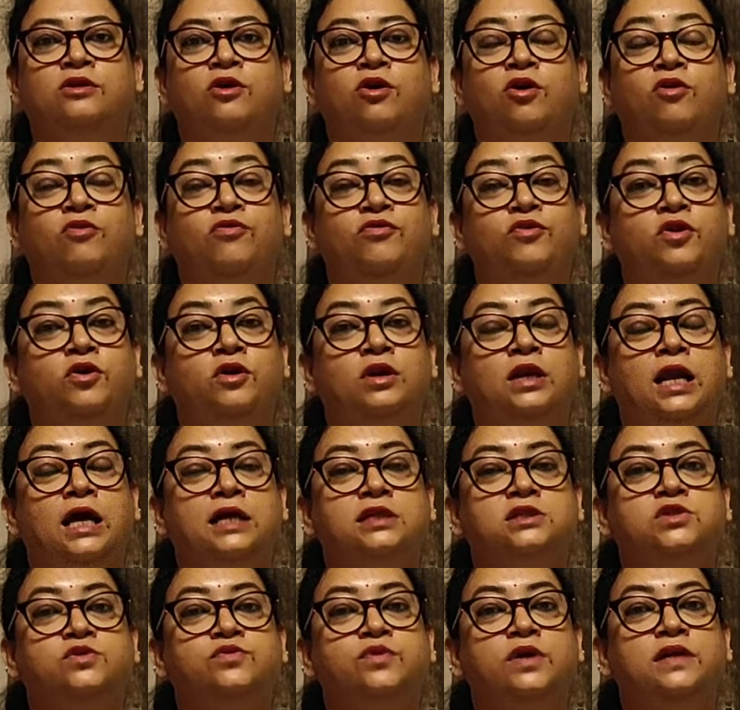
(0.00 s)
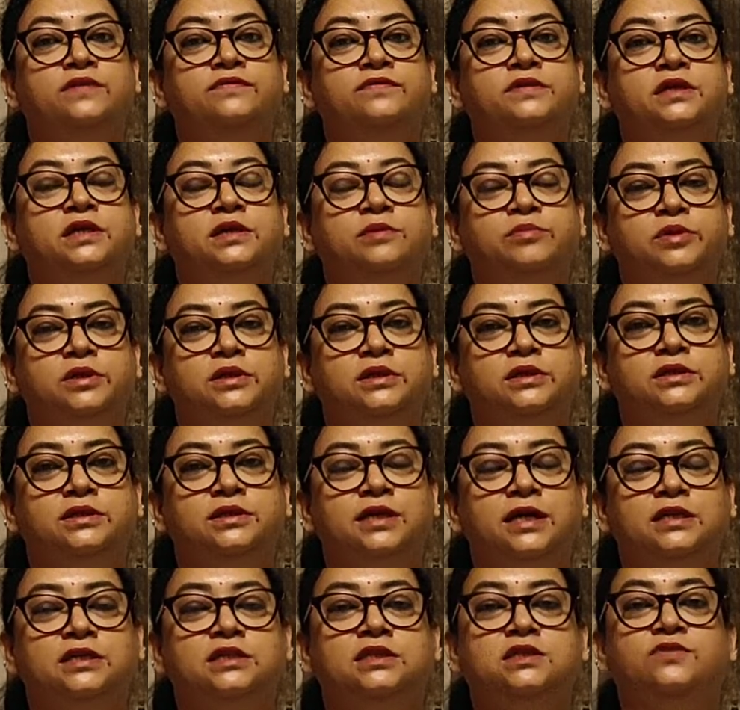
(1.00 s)
of your class 12 syllabus,
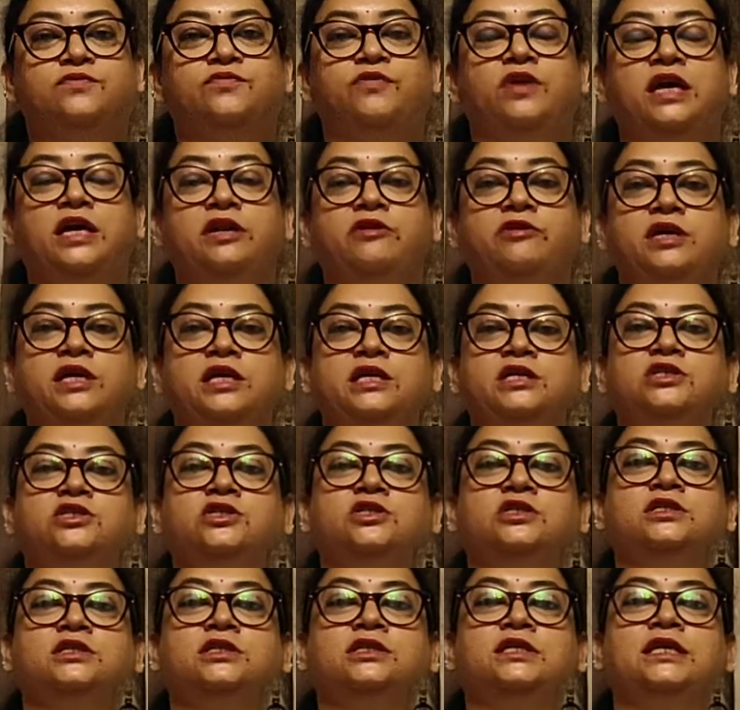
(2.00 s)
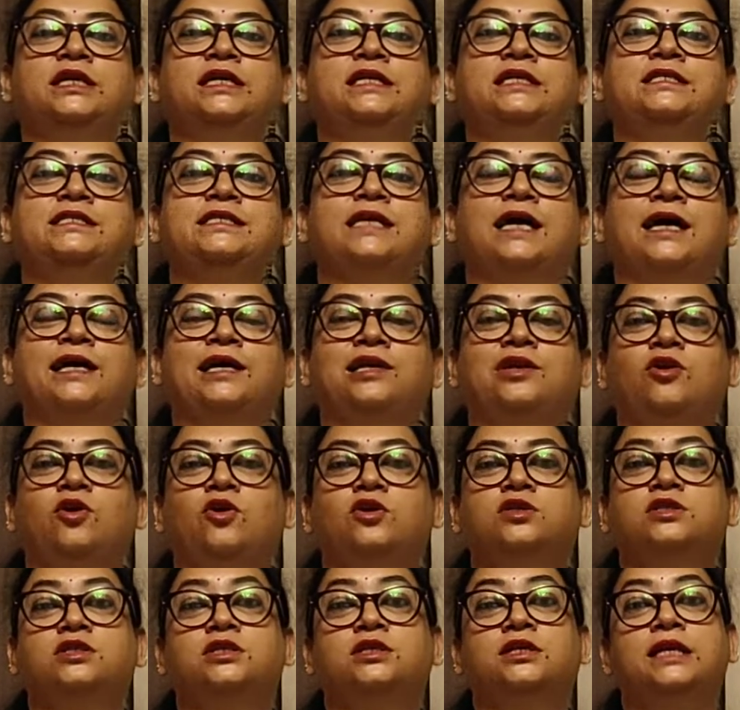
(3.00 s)
that is variation in
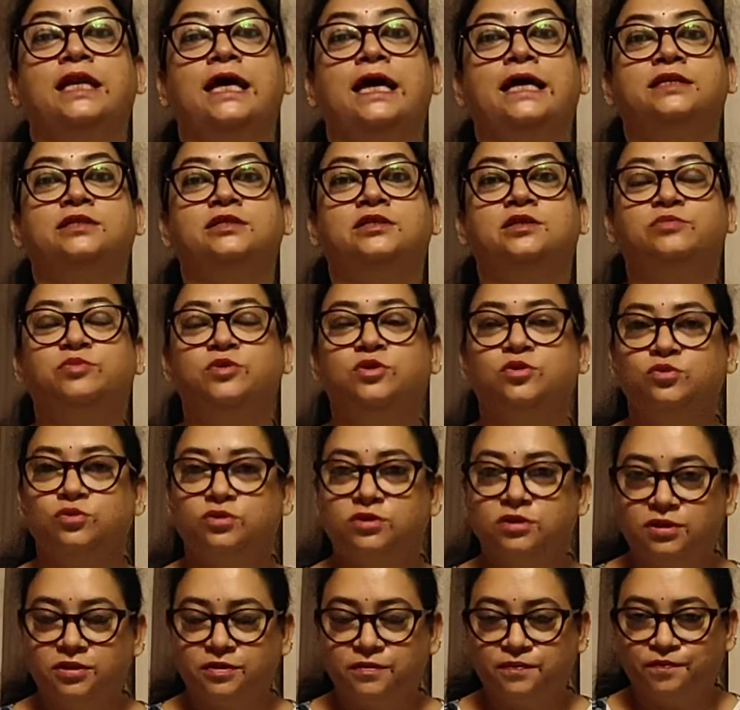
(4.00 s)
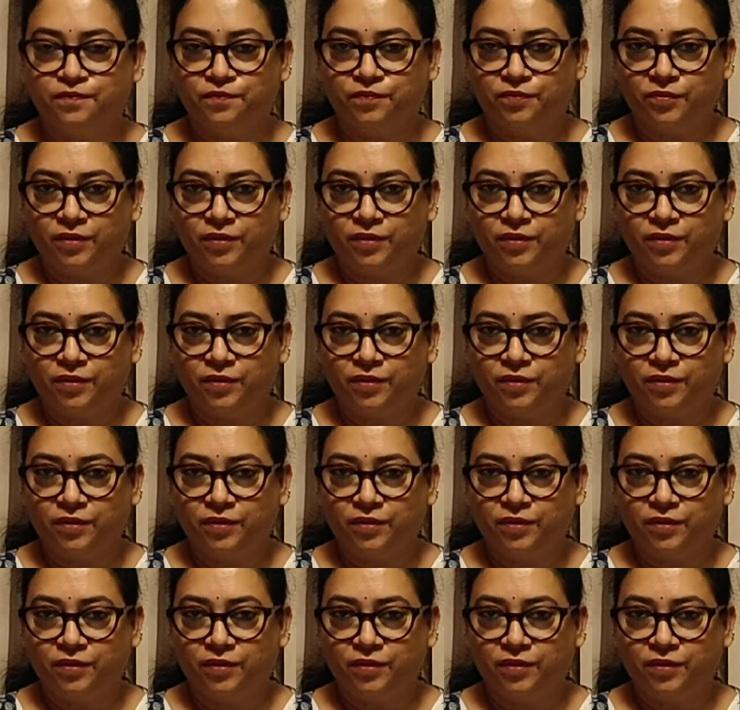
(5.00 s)
psychological attributes.